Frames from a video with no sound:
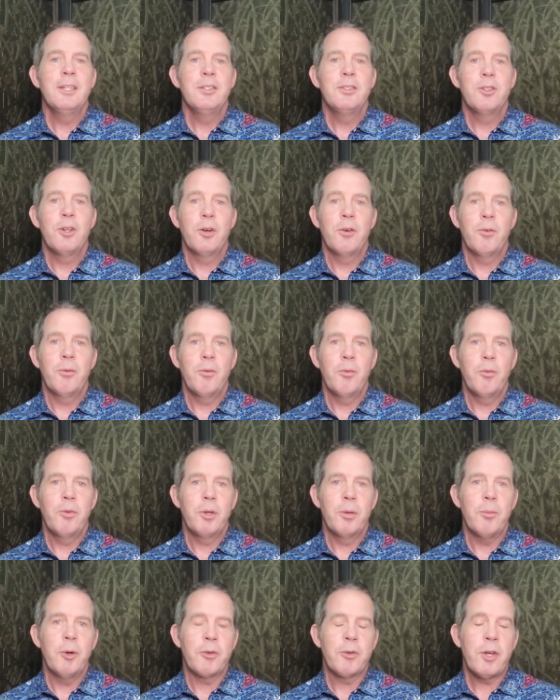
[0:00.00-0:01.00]
So
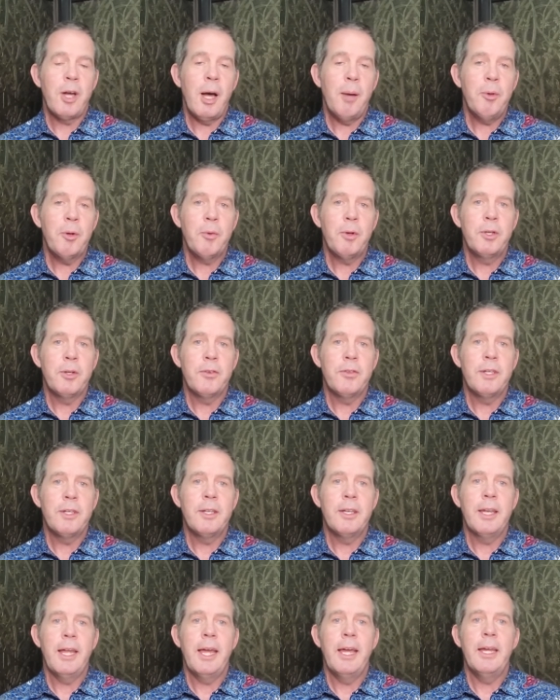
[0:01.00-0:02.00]
the most common one you'll see
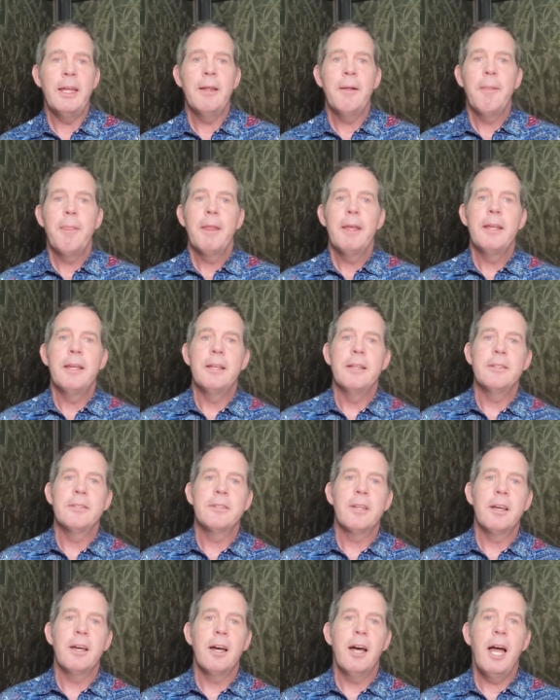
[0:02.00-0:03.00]
today is
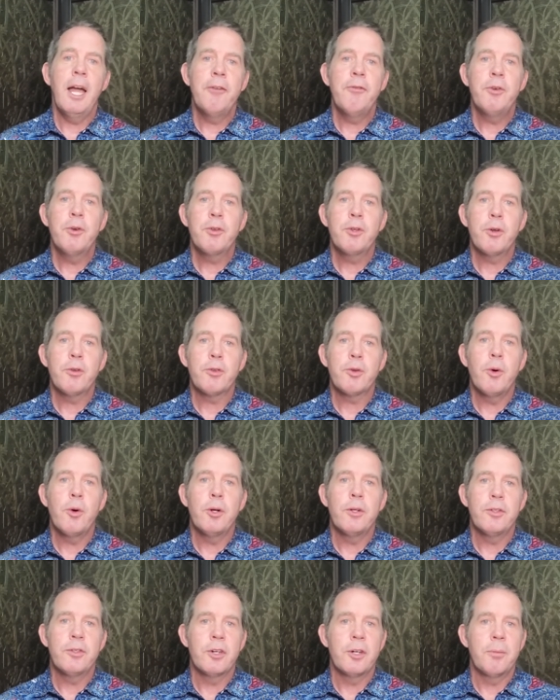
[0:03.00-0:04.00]
uh, high fructose
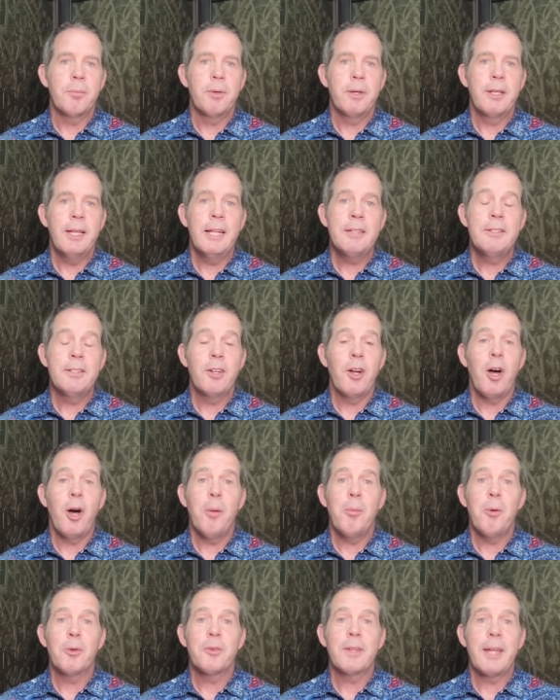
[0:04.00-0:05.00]
corn syrup, and that's in
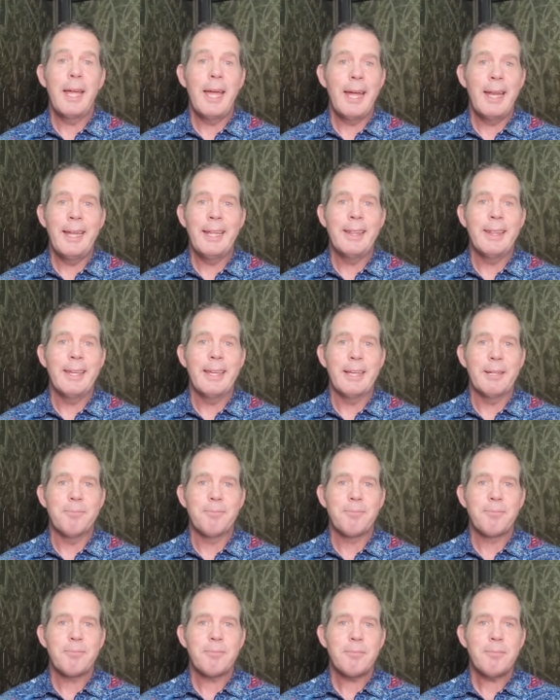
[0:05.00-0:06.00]
almost anything
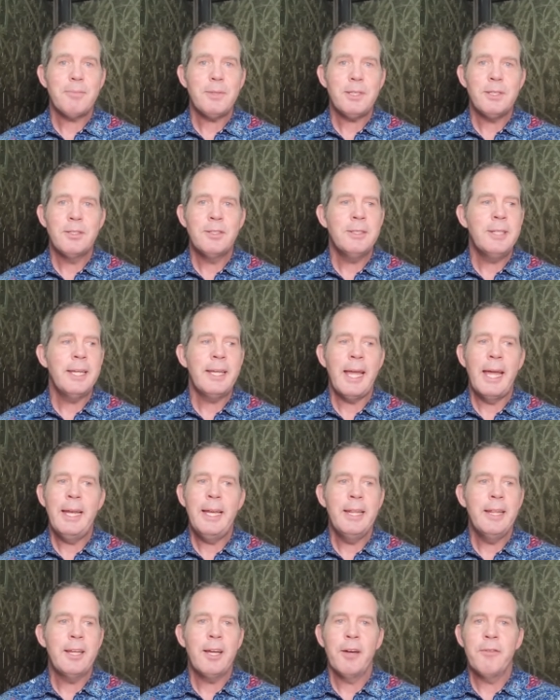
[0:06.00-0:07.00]
just take
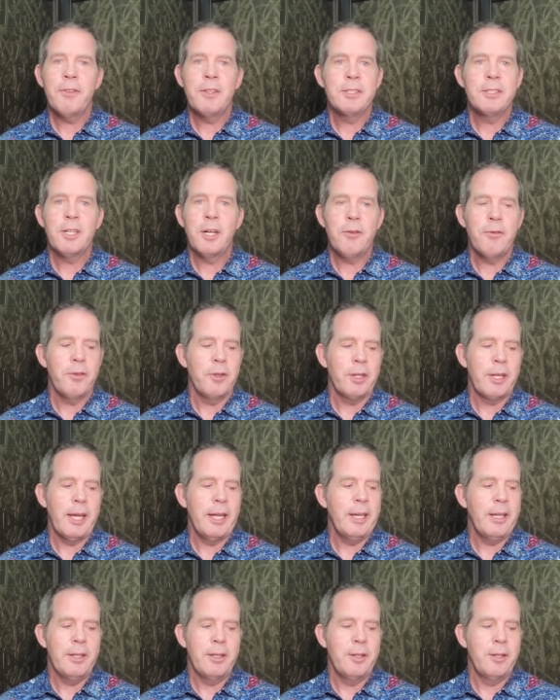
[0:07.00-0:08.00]
anything off the shelf, look at
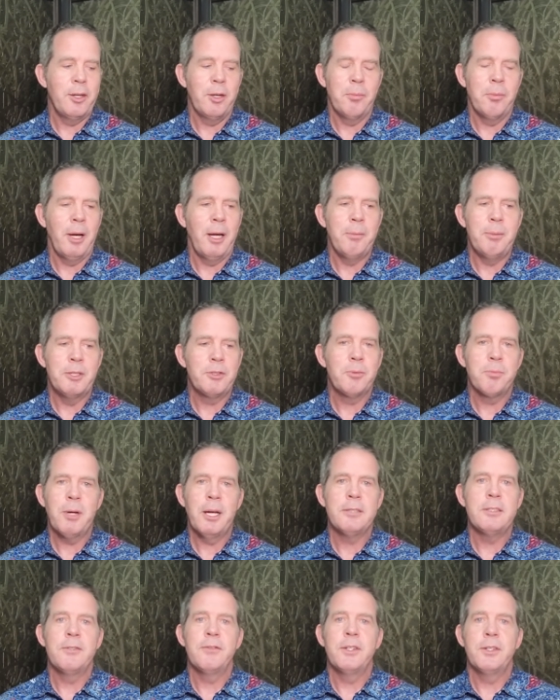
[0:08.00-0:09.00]
it, and I'd be
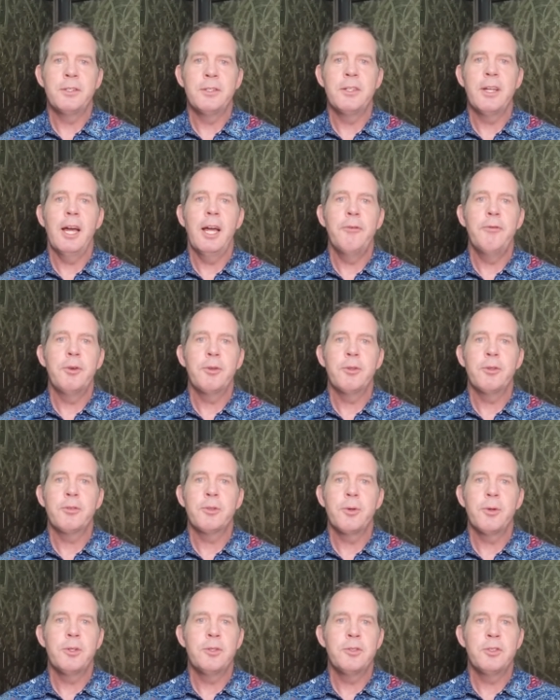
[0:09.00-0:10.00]
surprised if there isn't high fructose
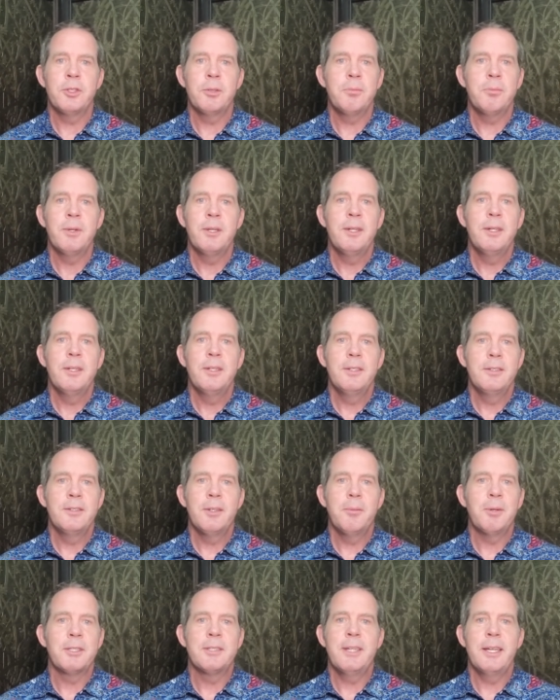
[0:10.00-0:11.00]
corn syrup to
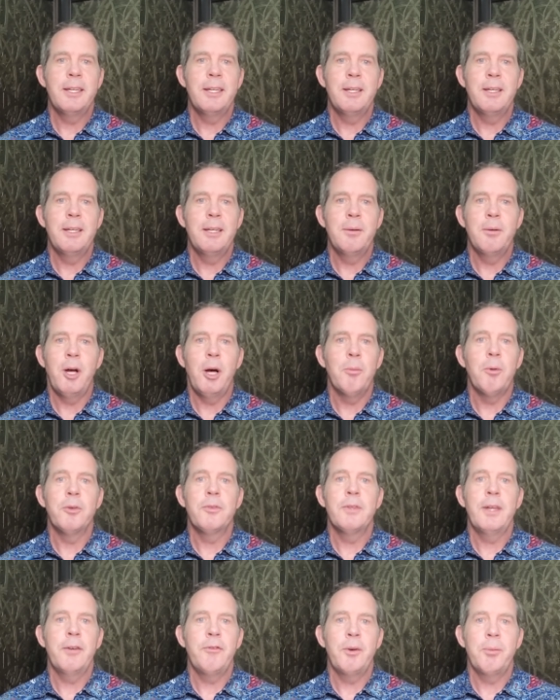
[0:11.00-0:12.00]
some extent in, in
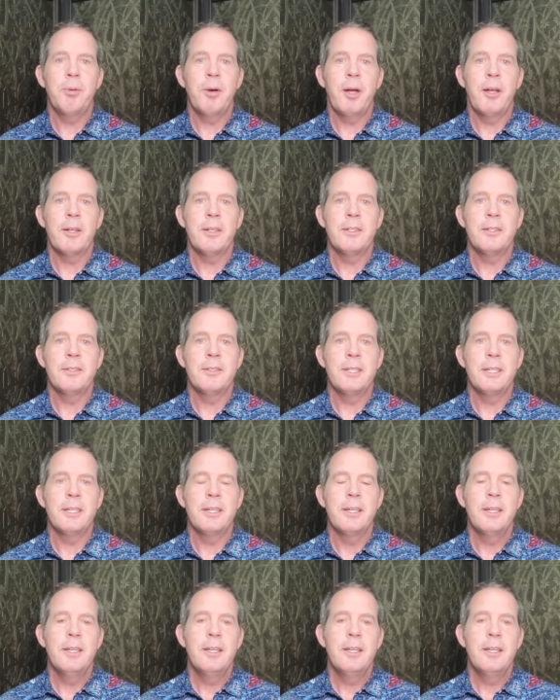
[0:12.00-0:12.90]
almost every product you see.